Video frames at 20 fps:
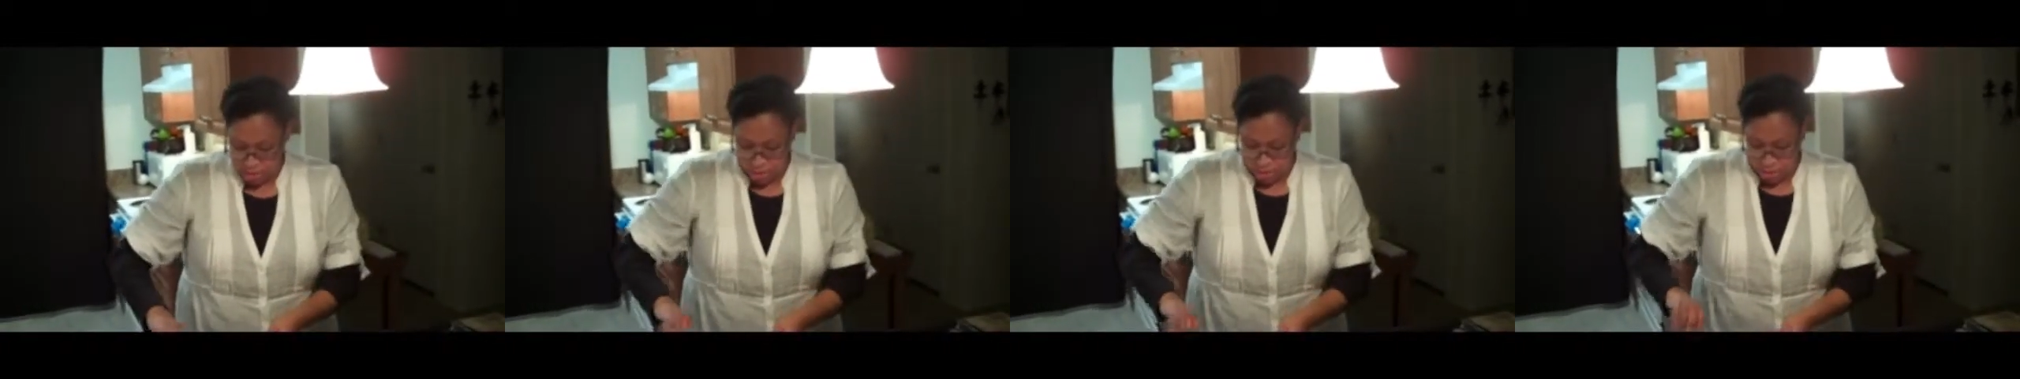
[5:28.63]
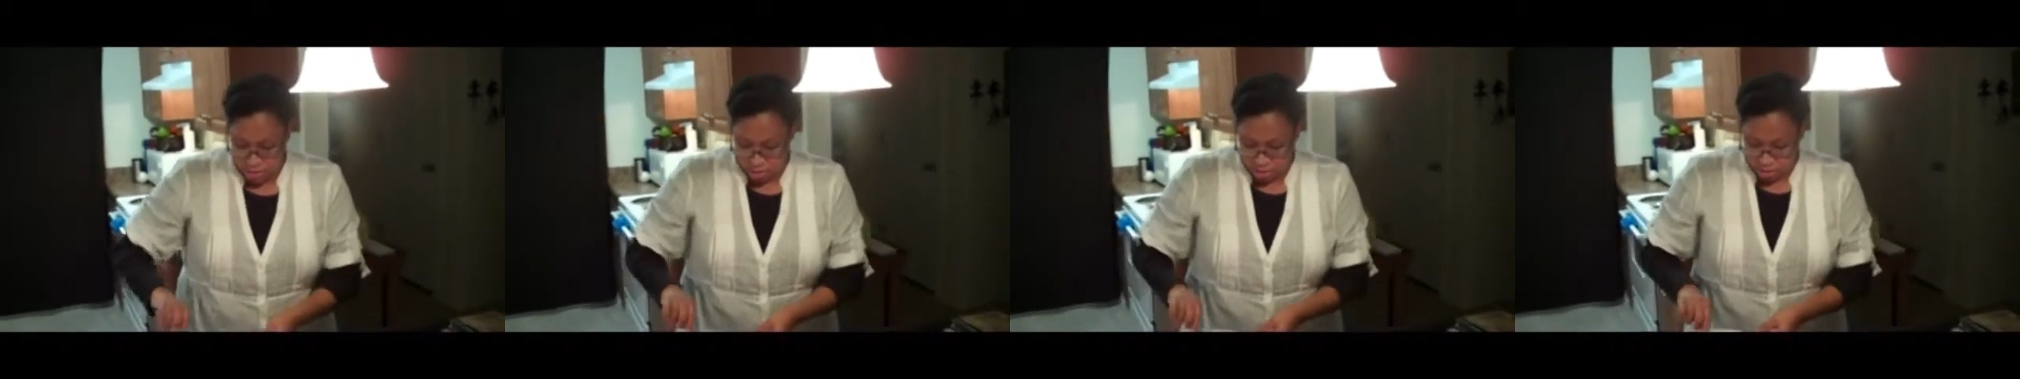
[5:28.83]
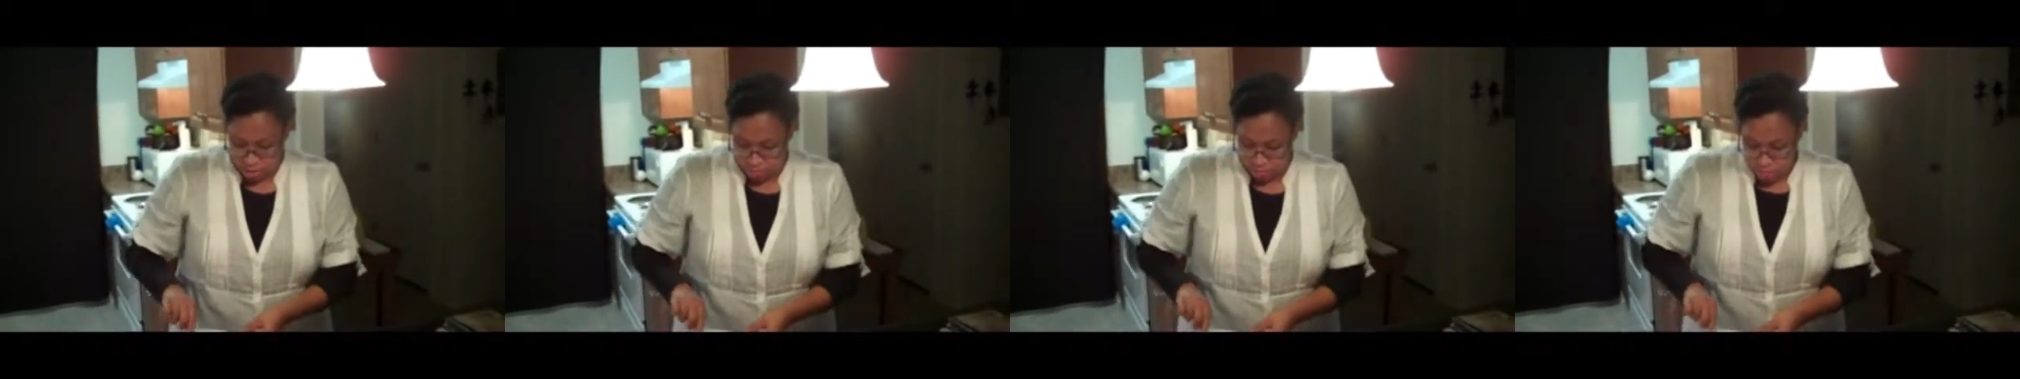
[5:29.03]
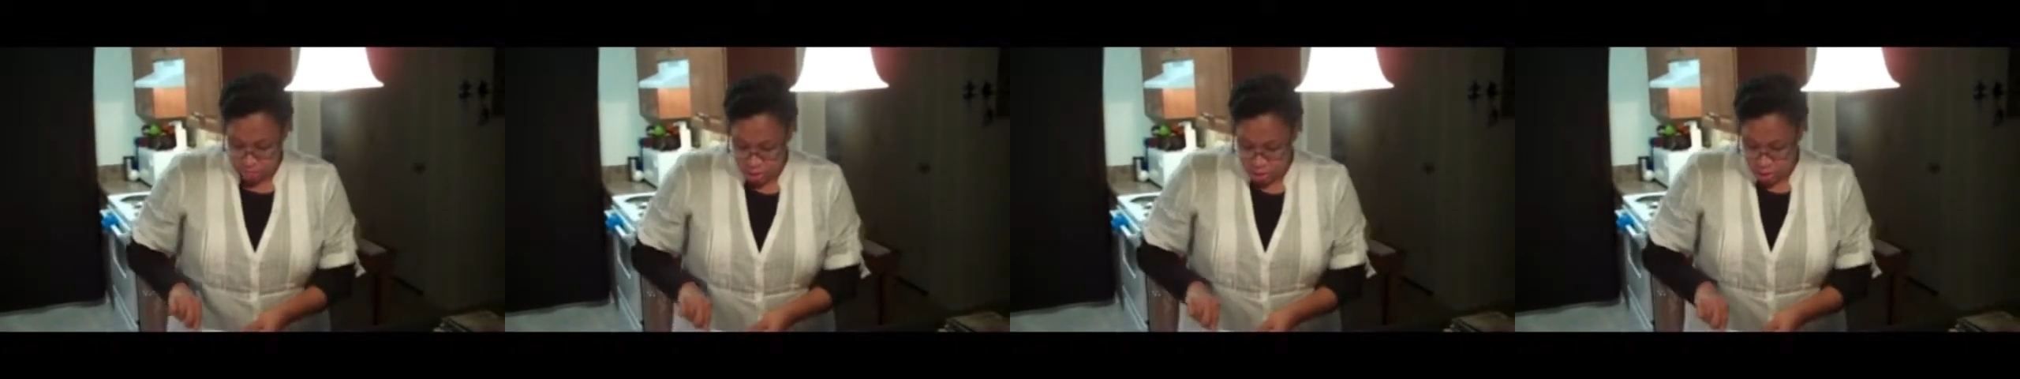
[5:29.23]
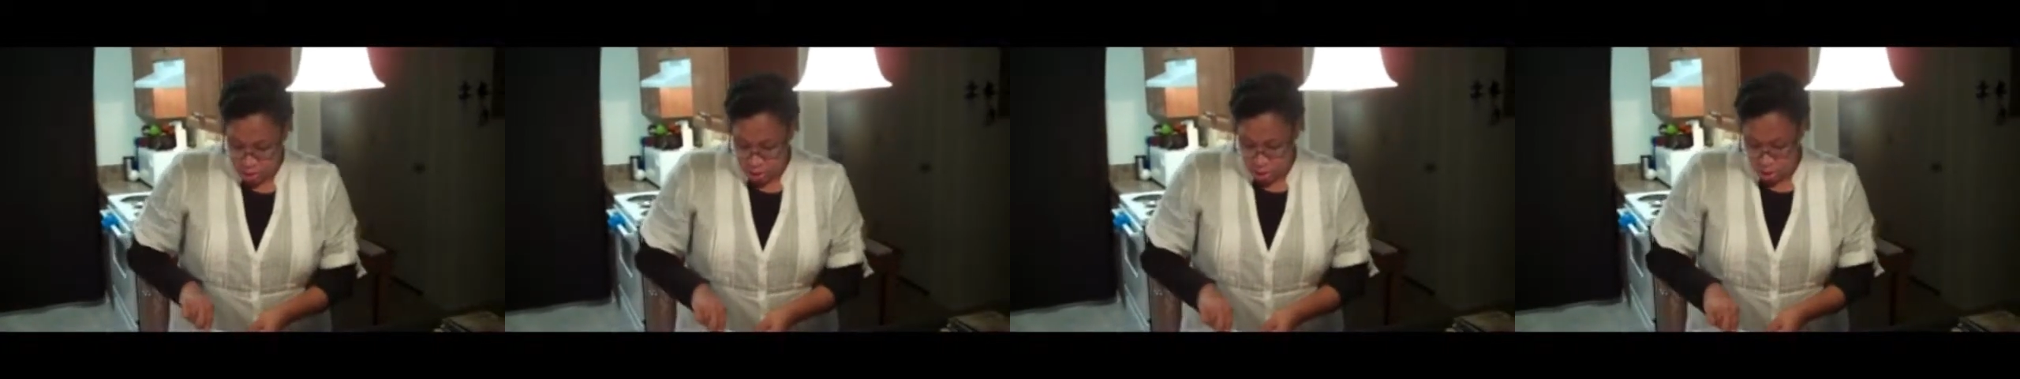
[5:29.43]
together.
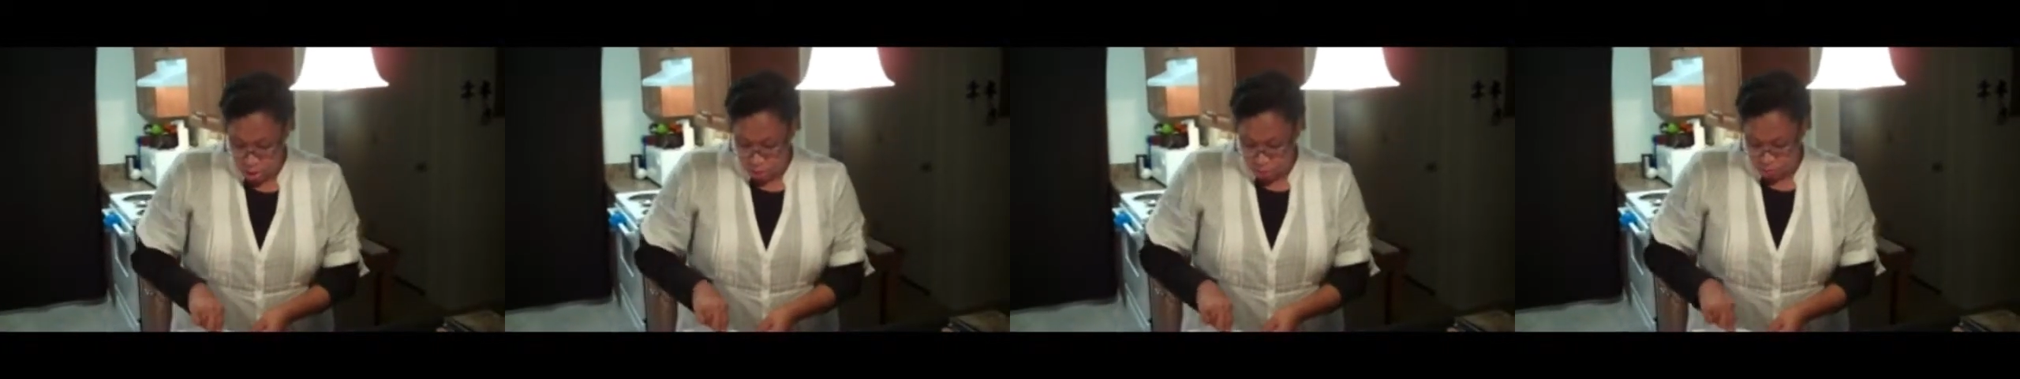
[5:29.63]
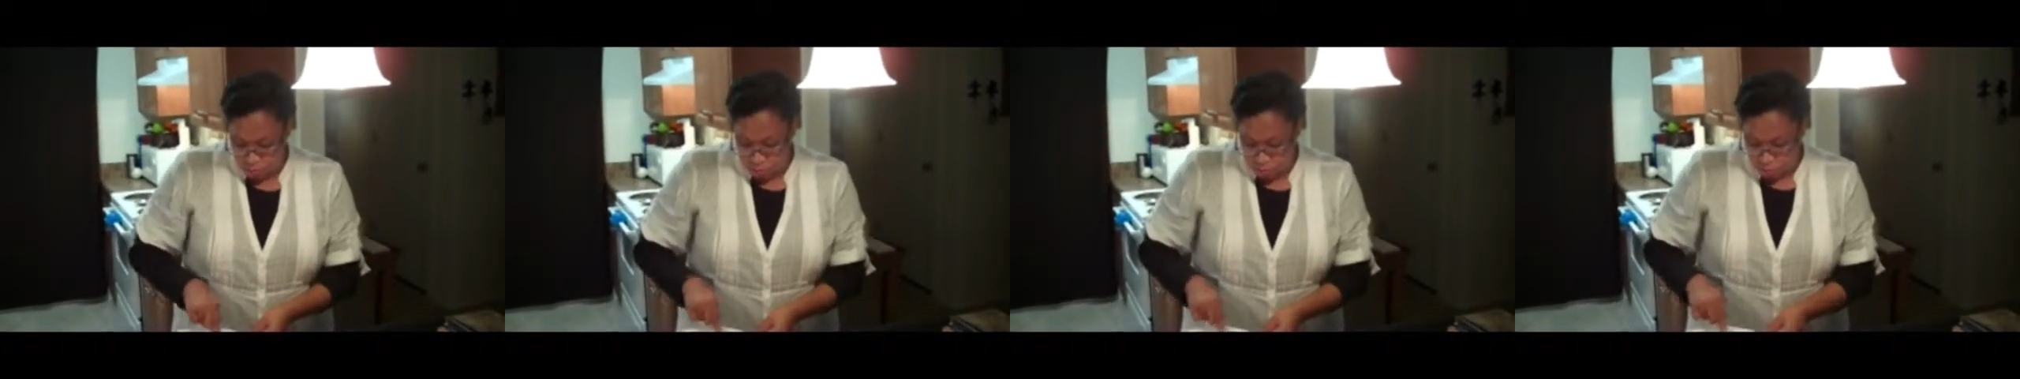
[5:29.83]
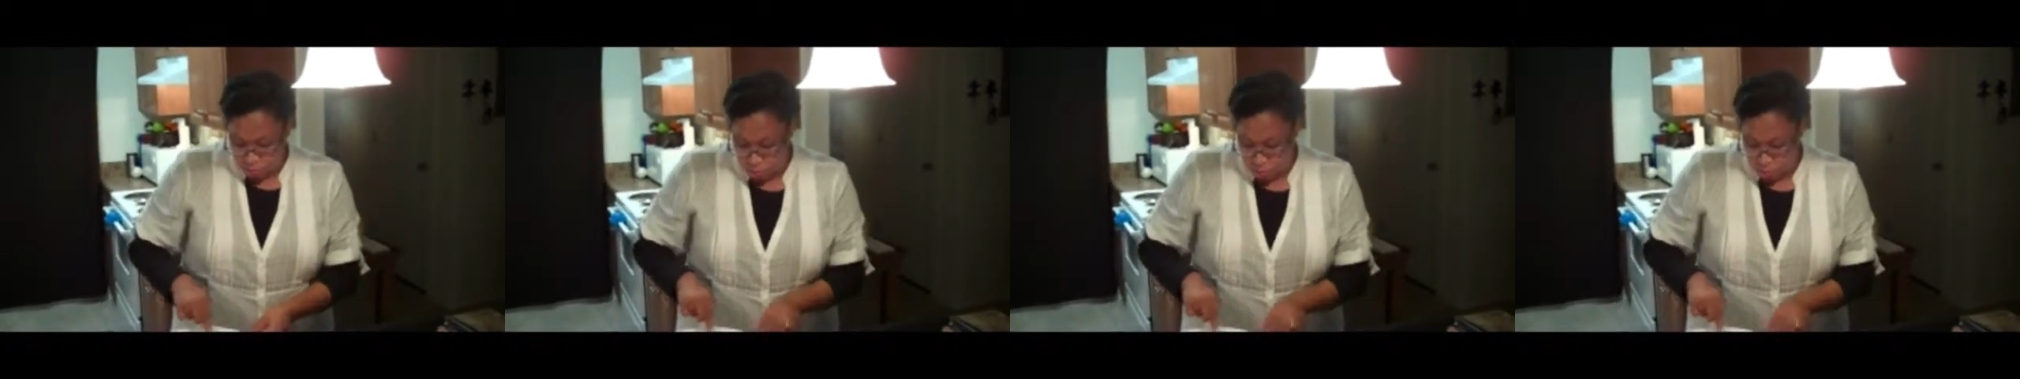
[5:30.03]
So